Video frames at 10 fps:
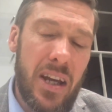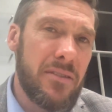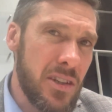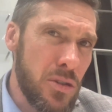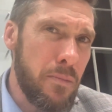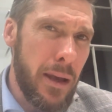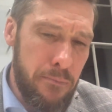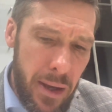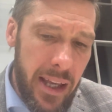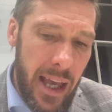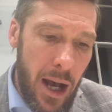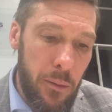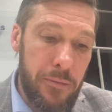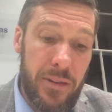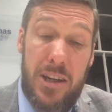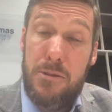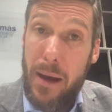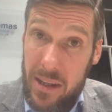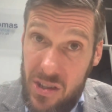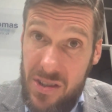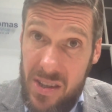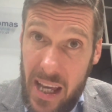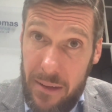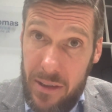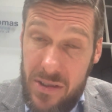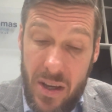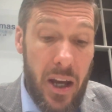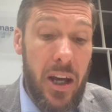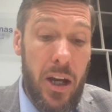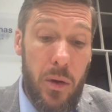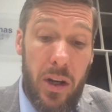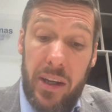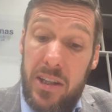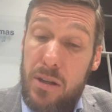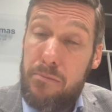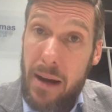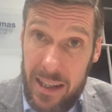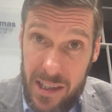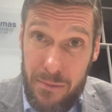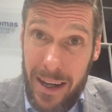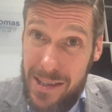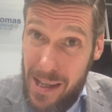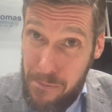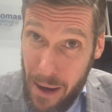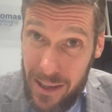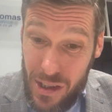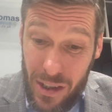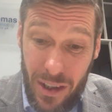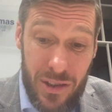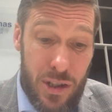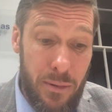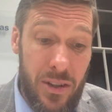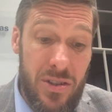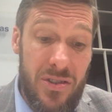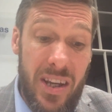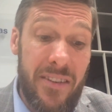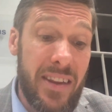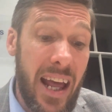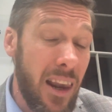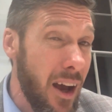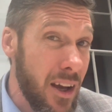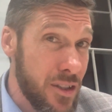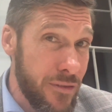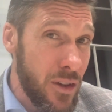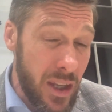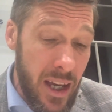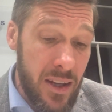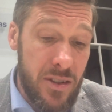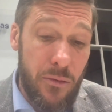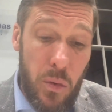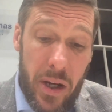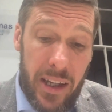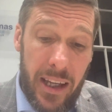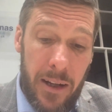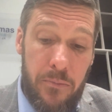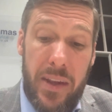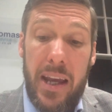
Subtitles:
This will be a big help for those pension savers who are looking to maximise their pension contributions in their last few years of working,